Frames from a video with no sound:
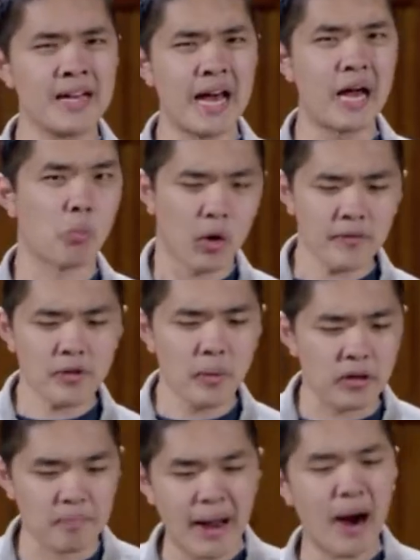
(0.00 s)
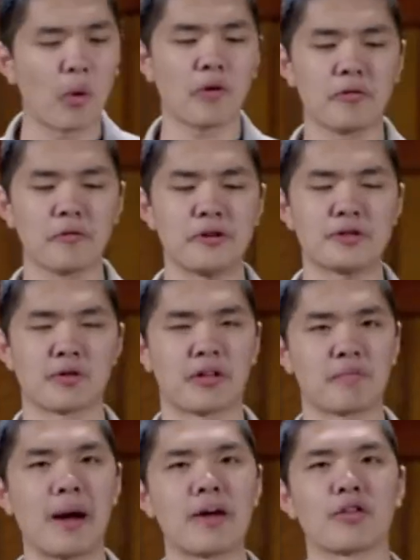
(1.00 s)
And one of the most powerful features of
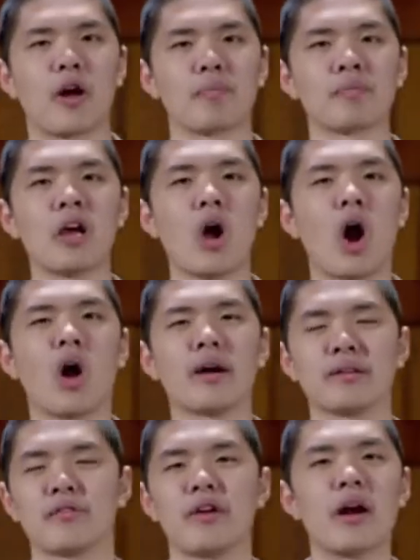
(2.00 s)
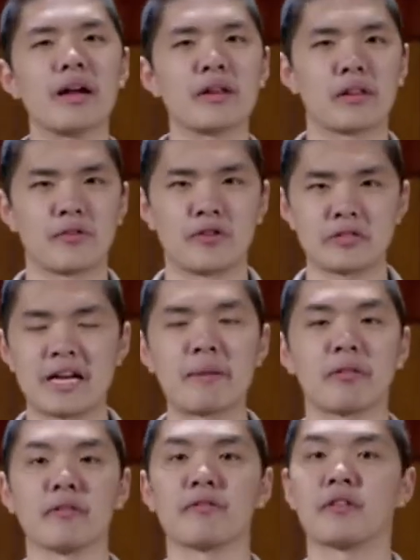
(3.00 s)
Python are its various different
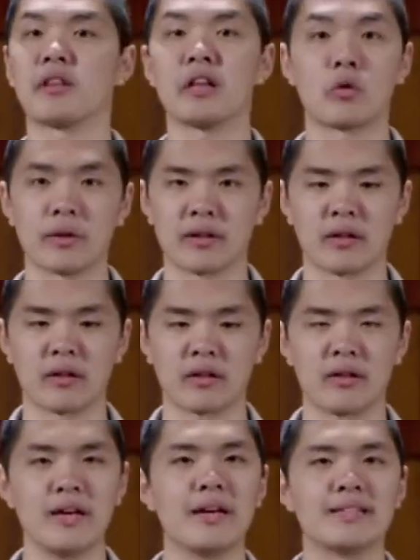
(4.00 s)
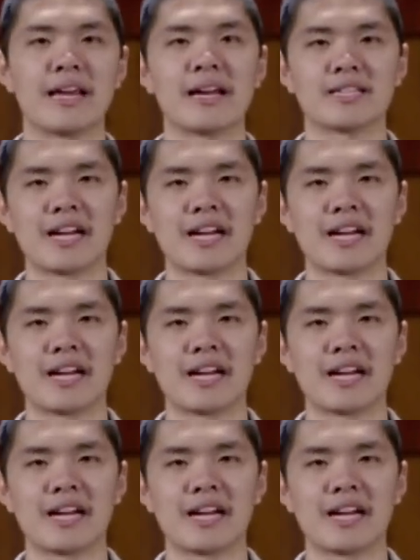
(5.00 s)
types of sequences, data